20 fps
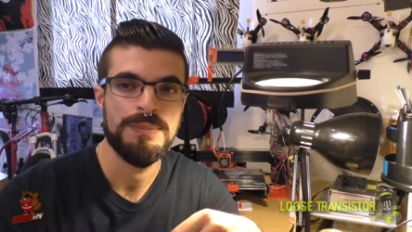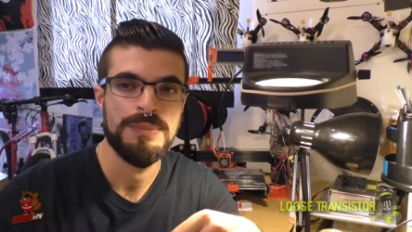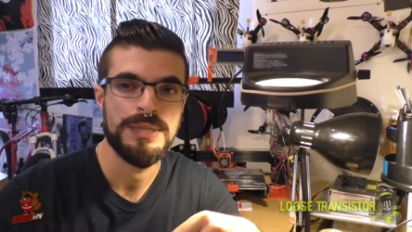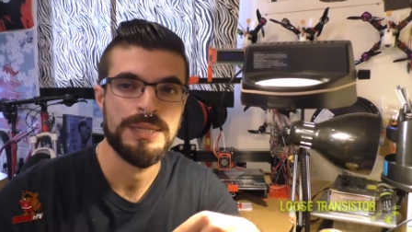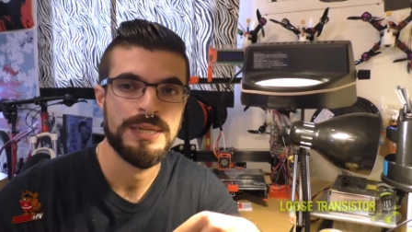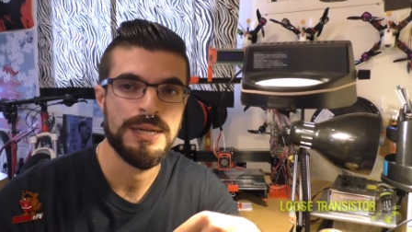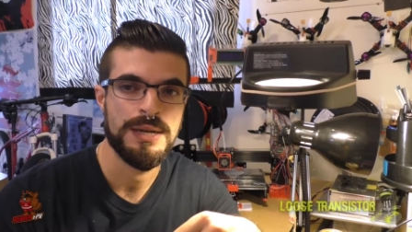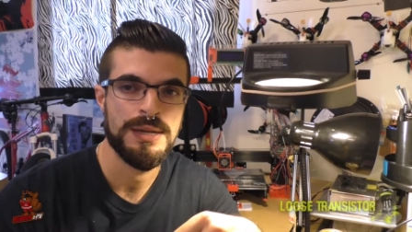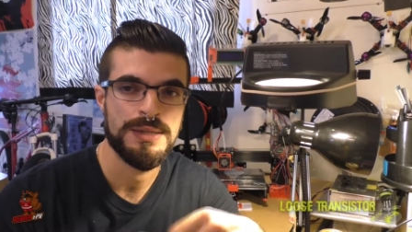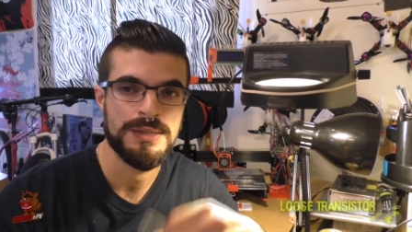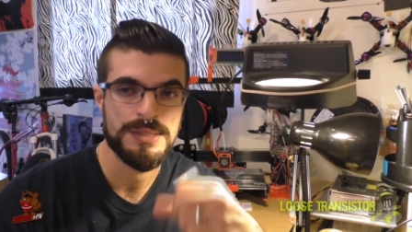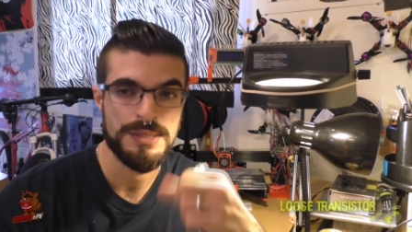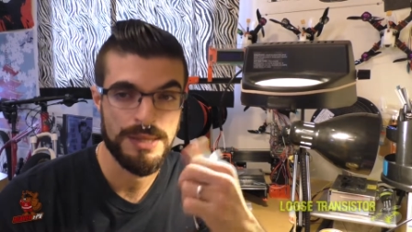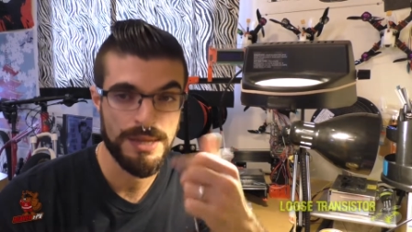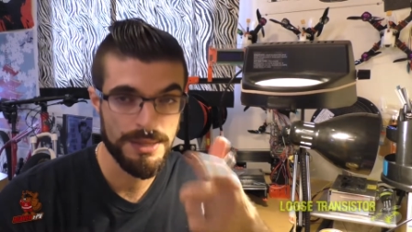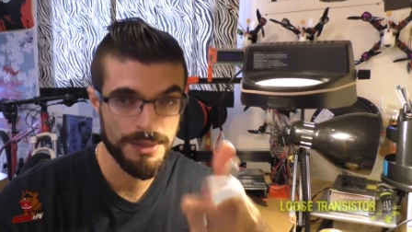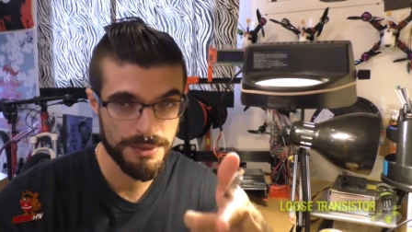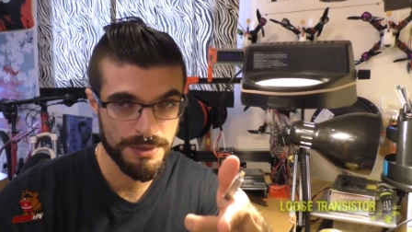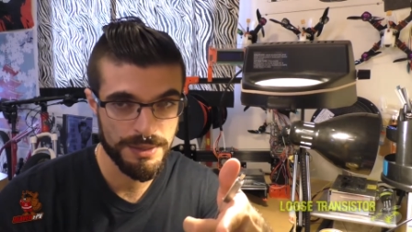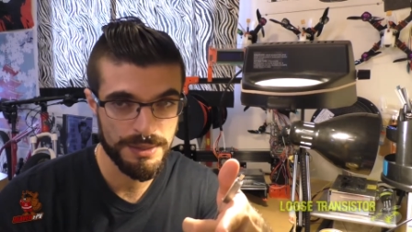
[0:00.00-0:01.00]
because the
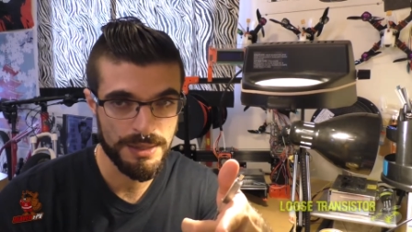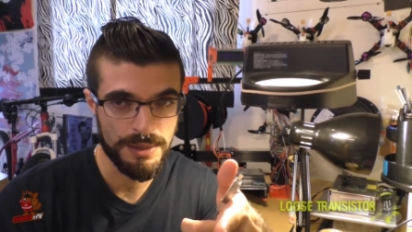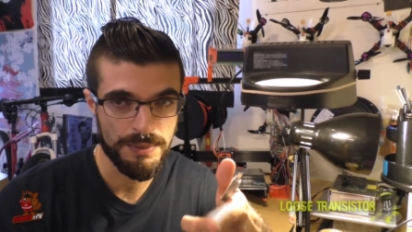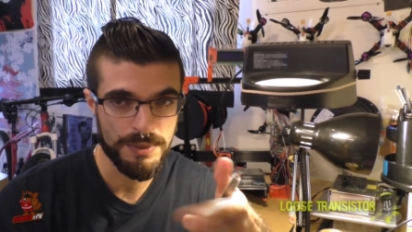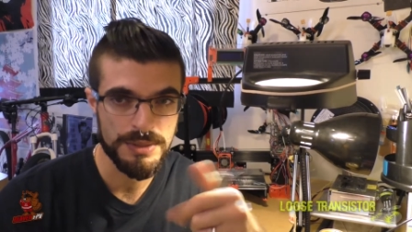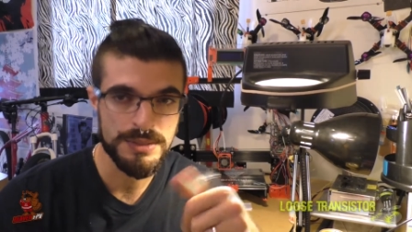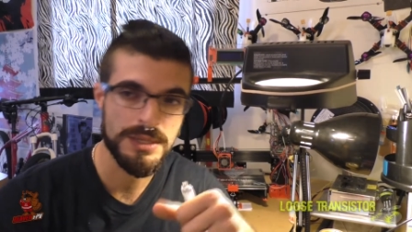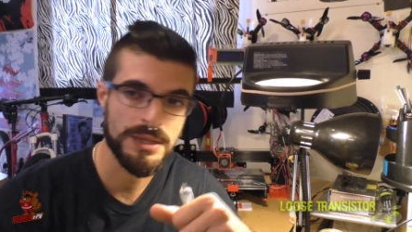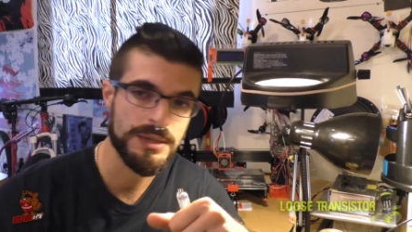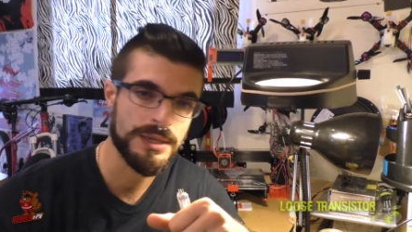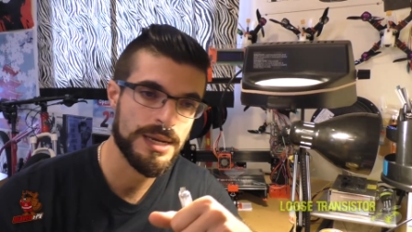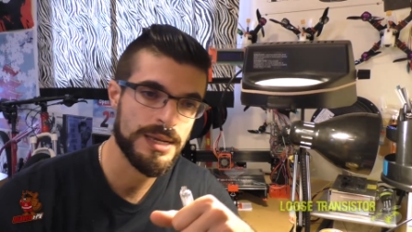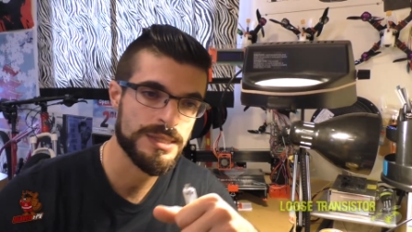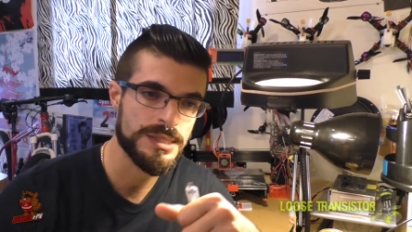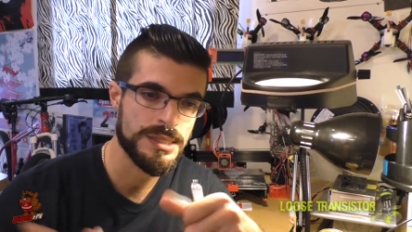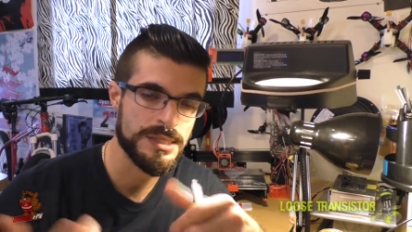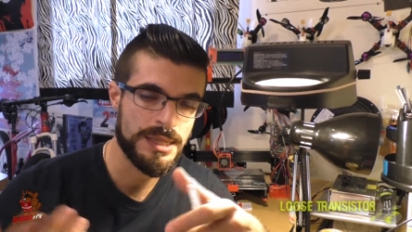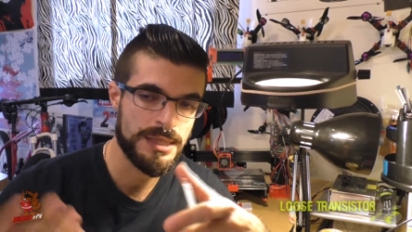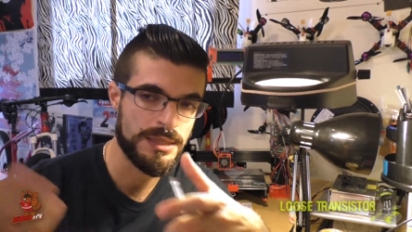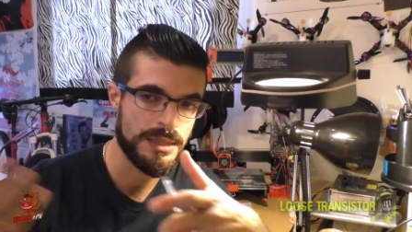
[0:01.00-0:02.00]
other thing that I want to tell you
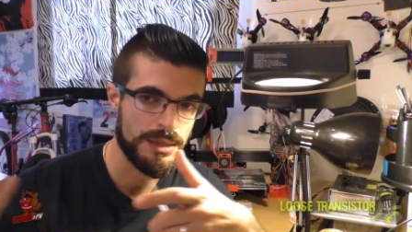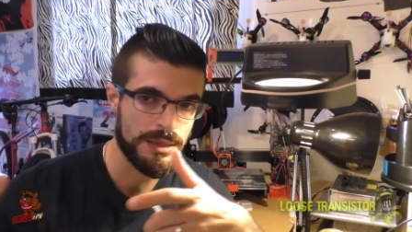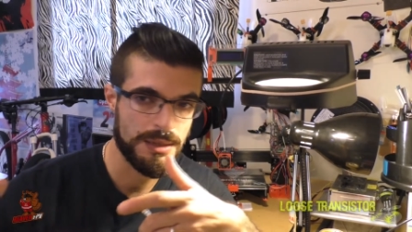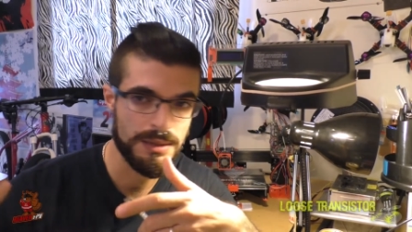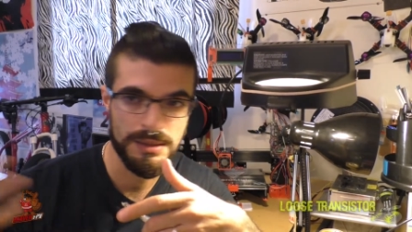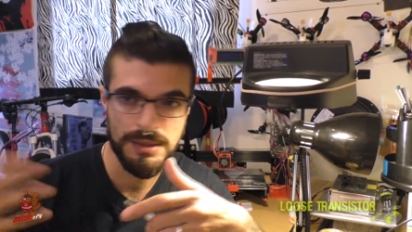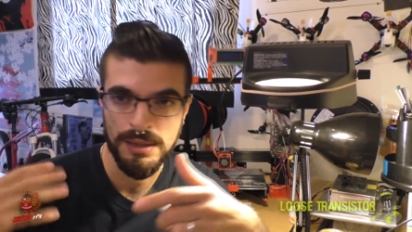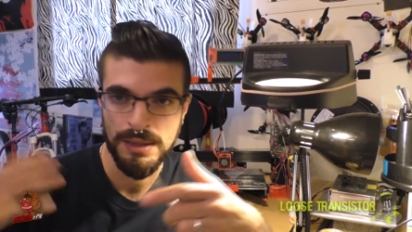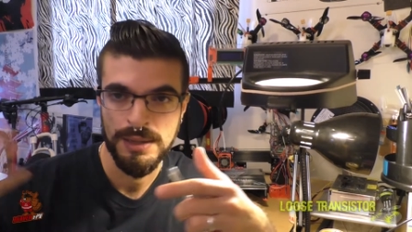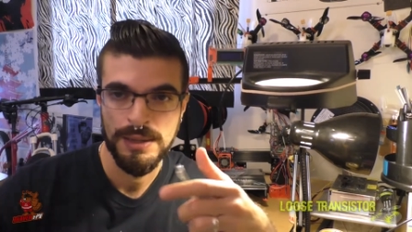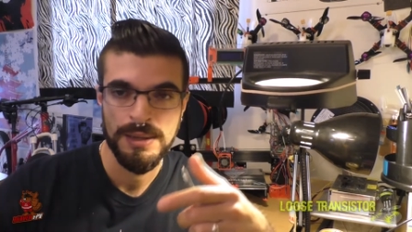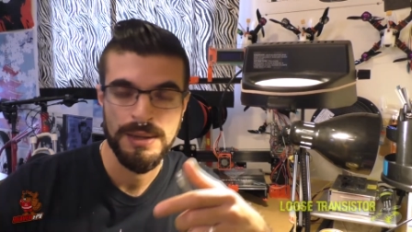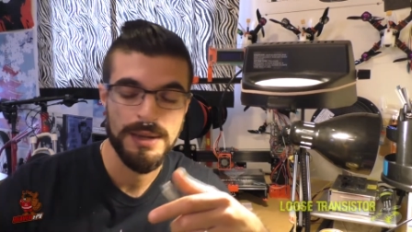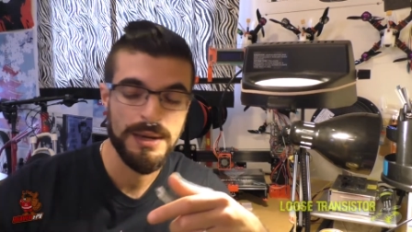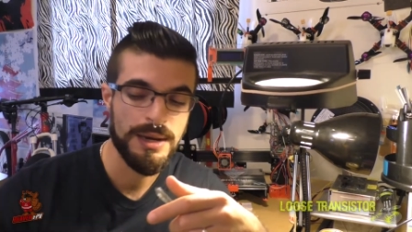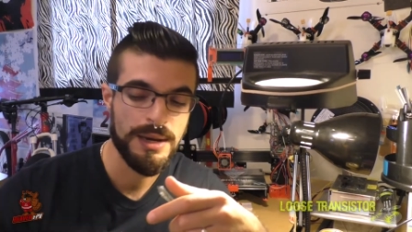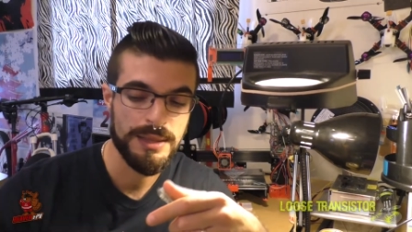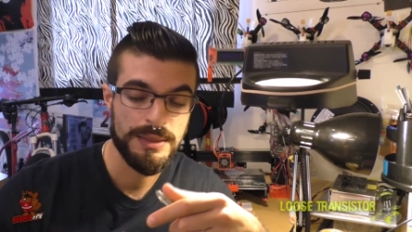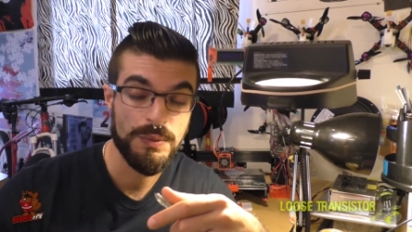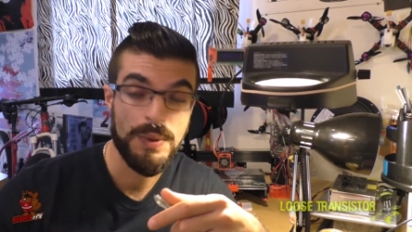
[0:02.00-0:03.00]
guys is that the
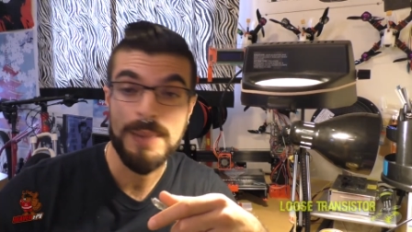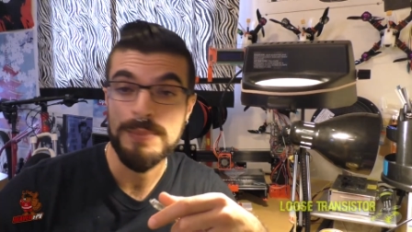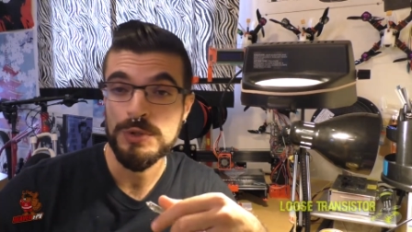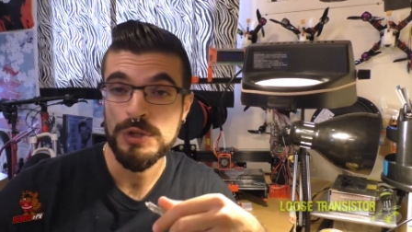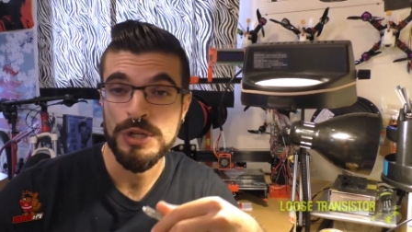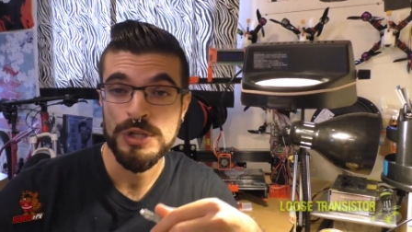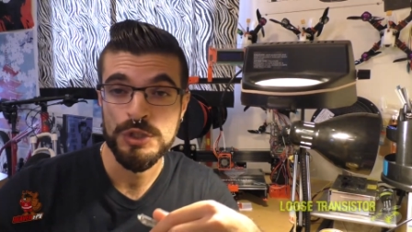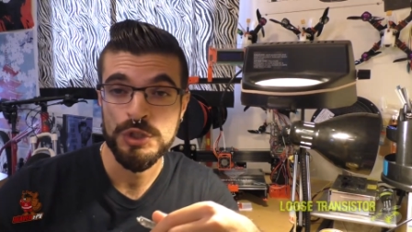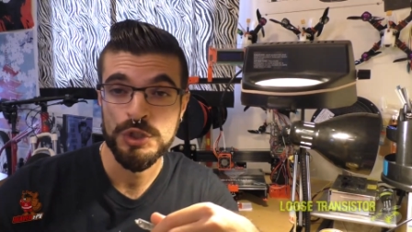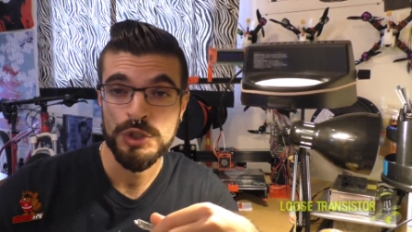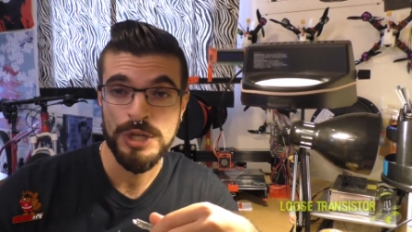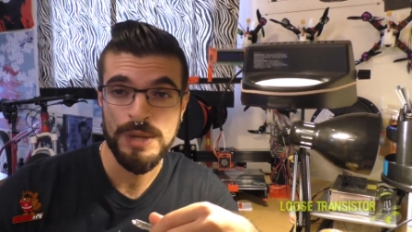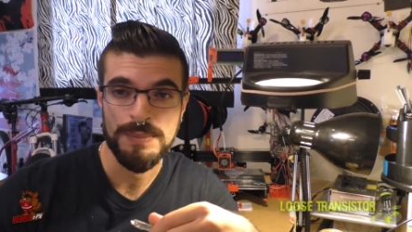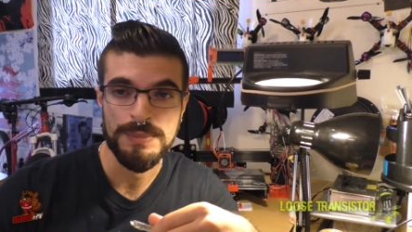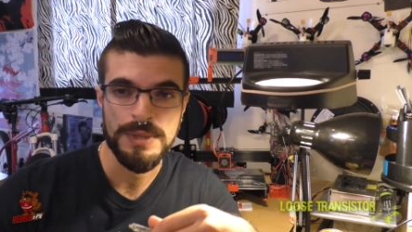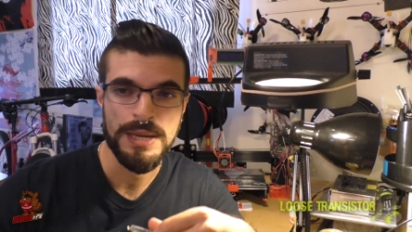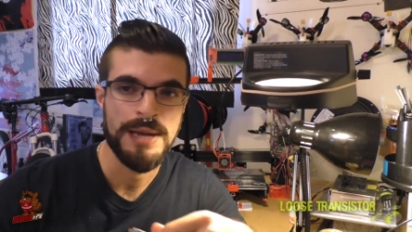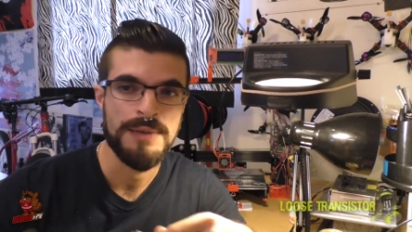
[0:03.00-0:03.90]
Rapture has shipped.